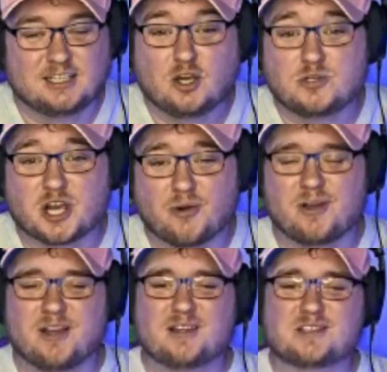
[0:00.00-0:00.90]
Cujo.
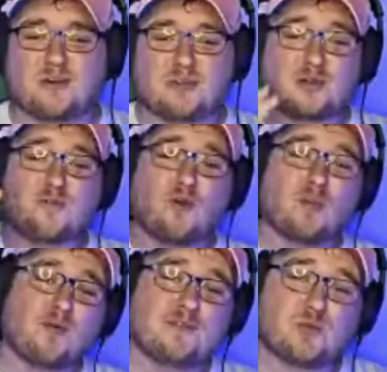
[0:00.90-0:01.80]
So those 4
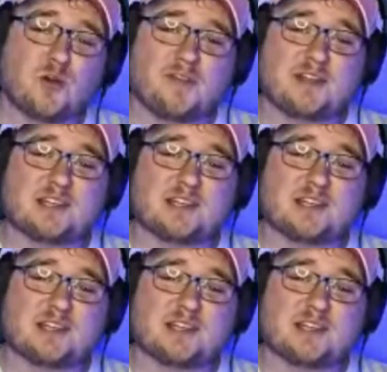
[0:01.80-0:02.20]
movies were on